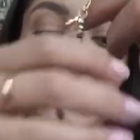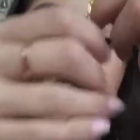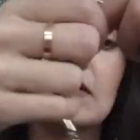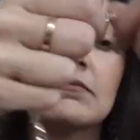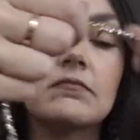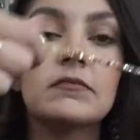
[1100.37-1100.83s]

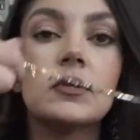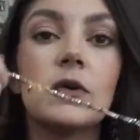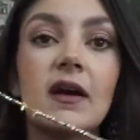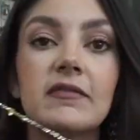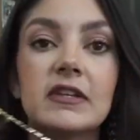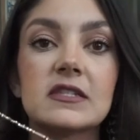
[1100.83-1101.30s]
but you
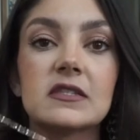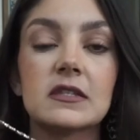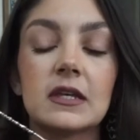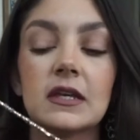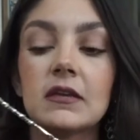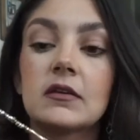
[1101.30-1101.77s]

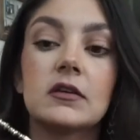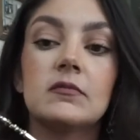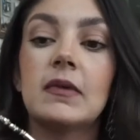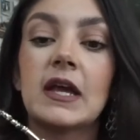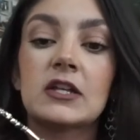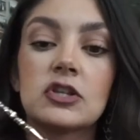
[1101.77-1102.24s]
obviously
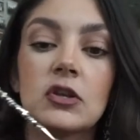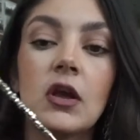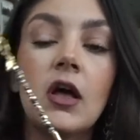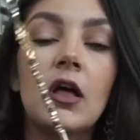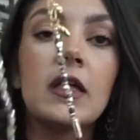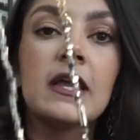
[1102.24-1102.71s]
could match it
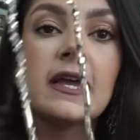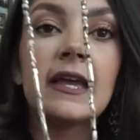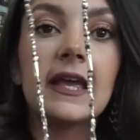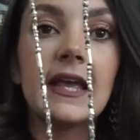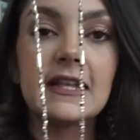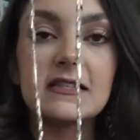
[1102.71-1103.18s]
all.
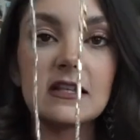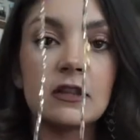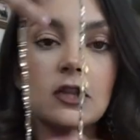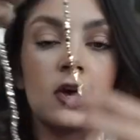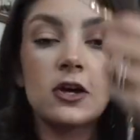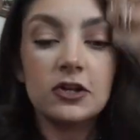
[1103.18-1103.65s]
It's a
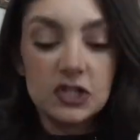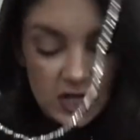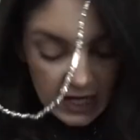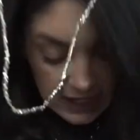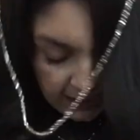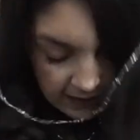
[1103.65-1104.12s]
long
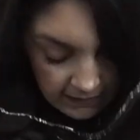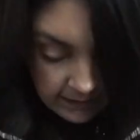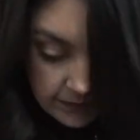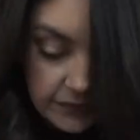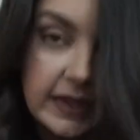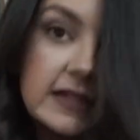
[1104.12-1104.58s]

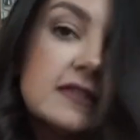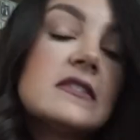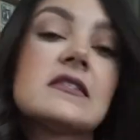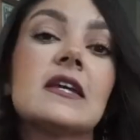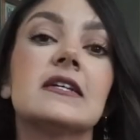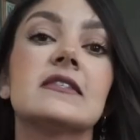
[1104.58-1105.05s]
chain
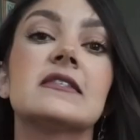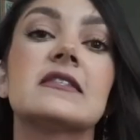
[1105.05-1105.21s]
that does